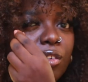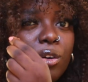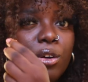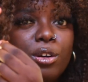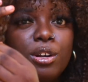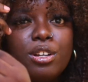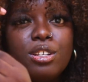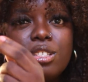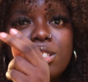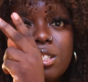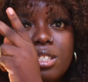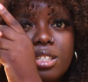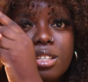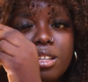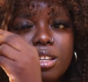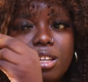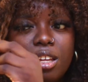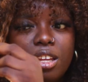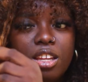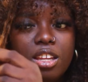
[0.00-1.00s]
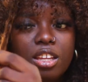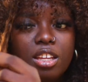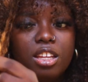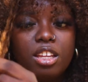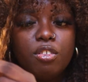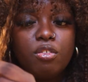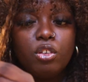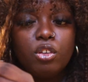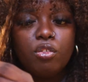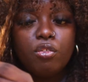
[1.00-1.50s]
of course,
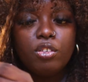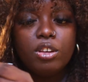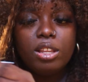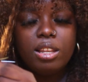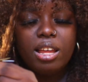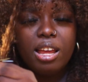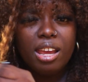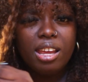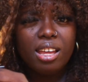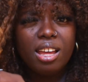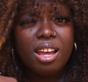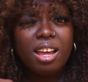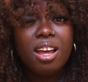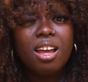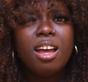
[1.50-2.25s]
if you feel like